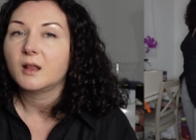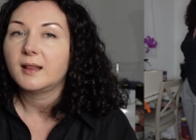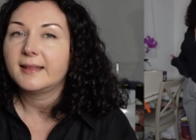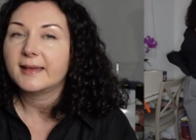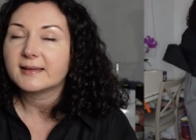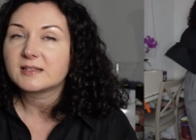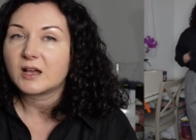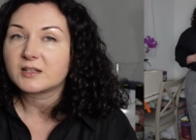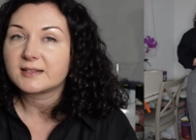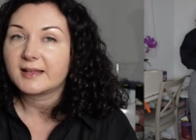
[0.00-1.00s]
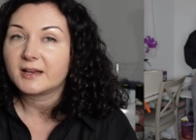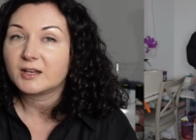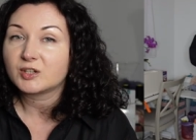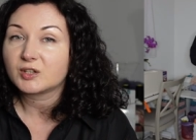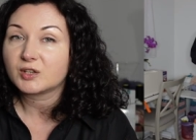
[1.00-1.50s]
legs are
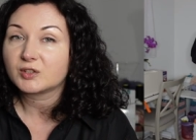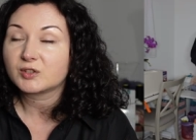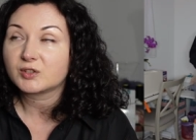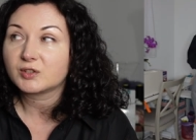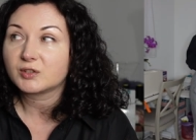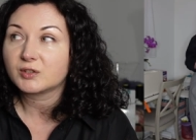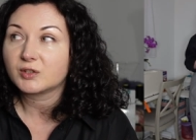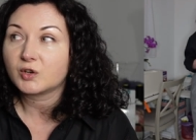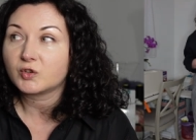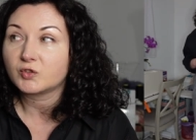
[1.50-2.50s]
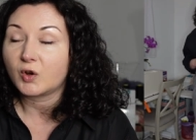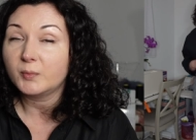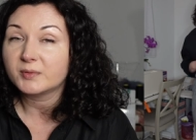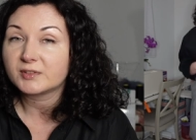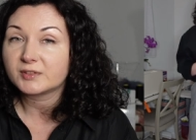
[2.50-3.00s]
slightly
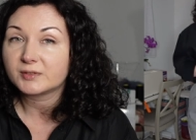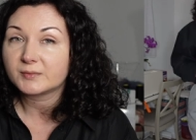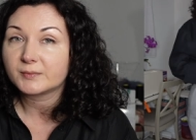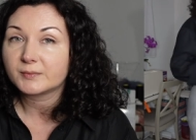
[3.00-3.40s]
cropped